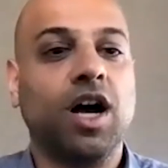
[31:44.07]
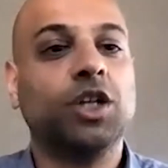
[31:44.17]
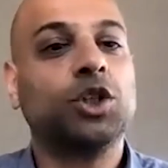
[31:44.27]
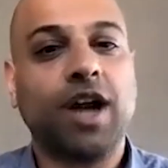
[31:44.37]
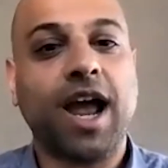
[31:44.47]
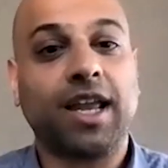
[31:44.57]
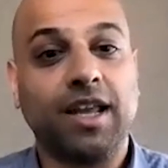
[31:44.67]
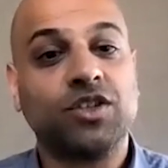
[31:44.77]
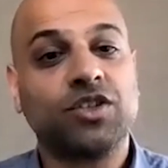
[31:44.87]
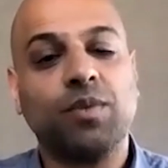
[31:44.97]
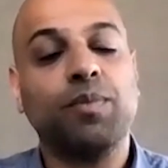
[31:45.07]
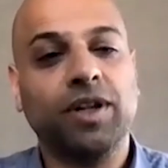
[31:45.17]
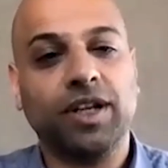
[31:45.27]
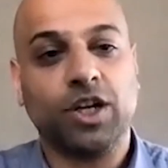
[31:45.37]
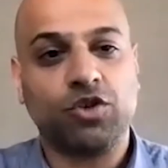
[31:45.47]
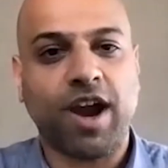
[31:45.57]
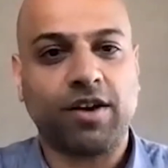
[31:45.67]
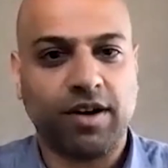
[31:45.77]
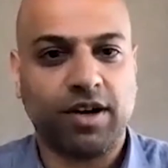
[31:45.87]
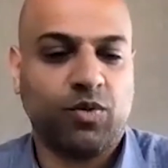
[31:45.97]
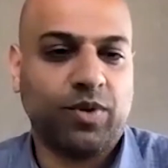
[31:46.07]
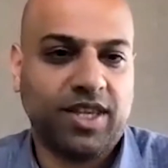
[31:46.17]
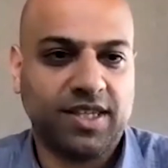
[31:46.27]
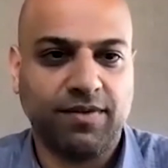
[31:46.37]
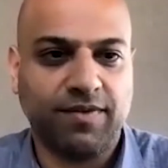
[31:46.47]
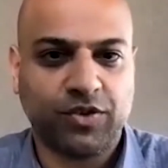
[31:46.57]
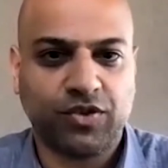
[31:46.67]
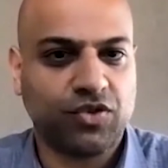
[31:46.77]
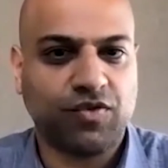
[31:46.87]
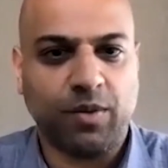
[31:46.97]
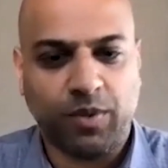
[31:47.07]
track, and start building a track record with these investors, right?